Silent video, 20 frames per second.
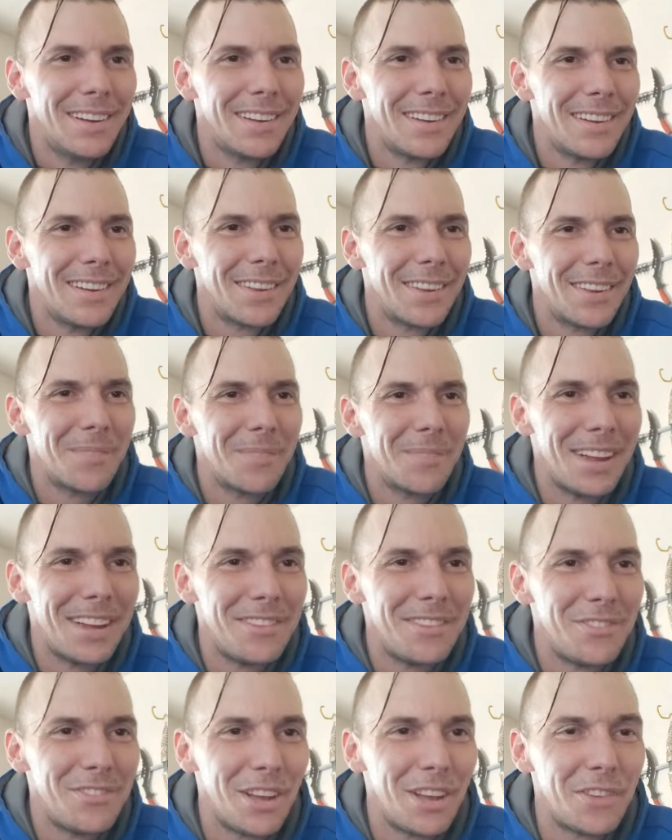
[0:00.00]
You're
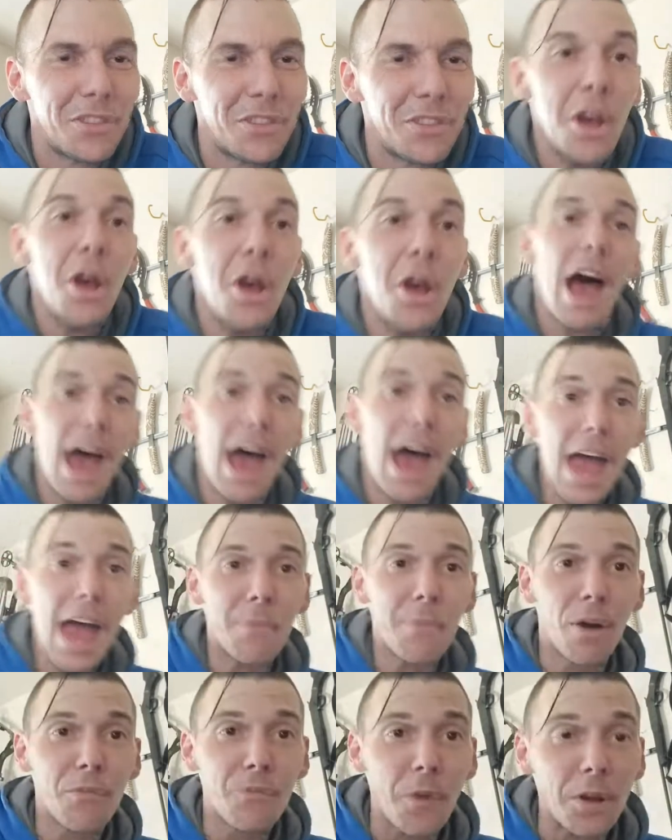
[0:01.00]
mean, geez. Hey,
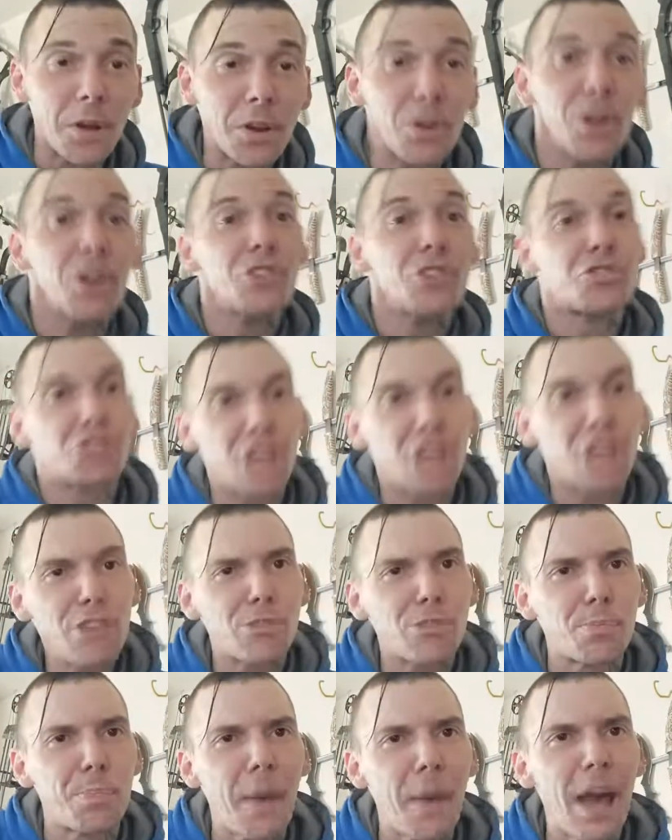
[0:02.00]
motherfucker, she
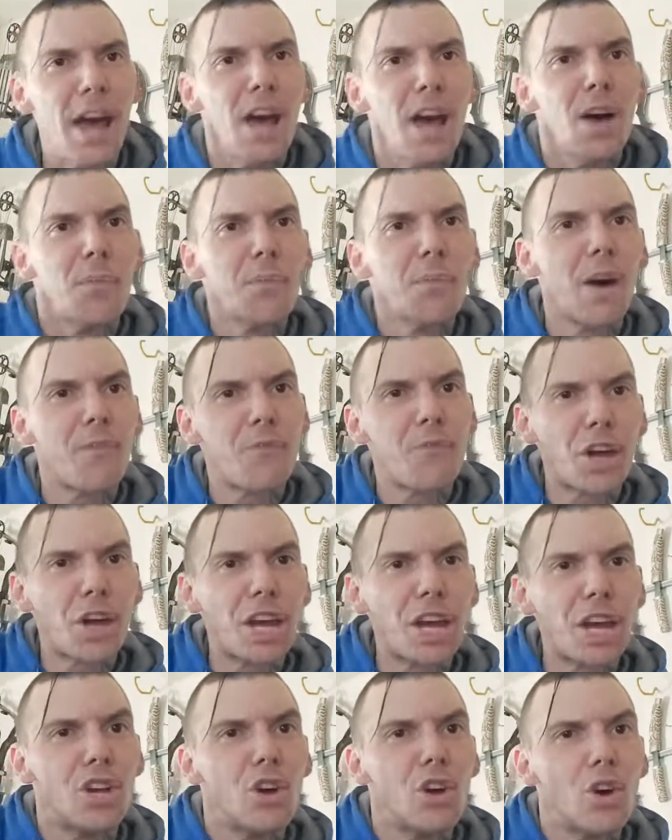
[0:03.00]
spat
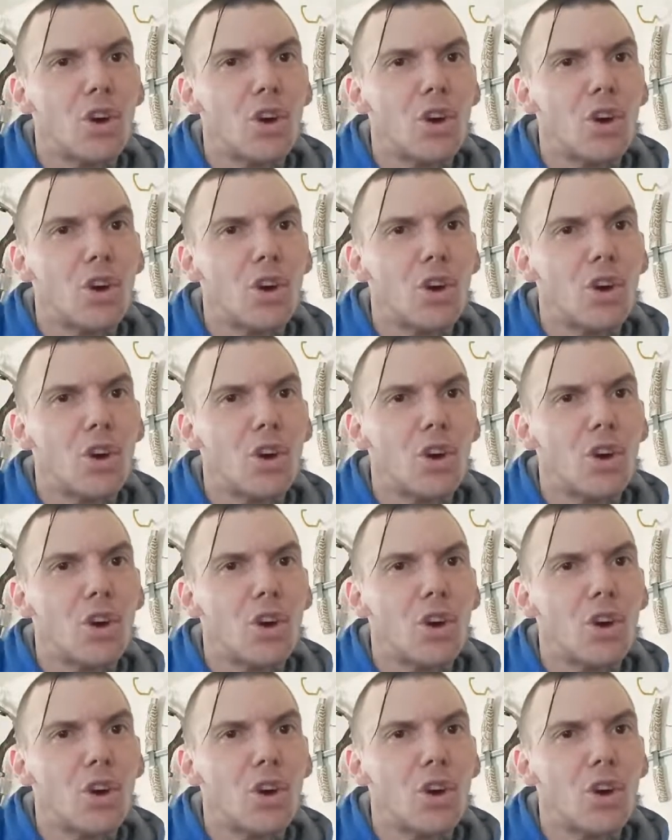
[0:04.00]
motherfucking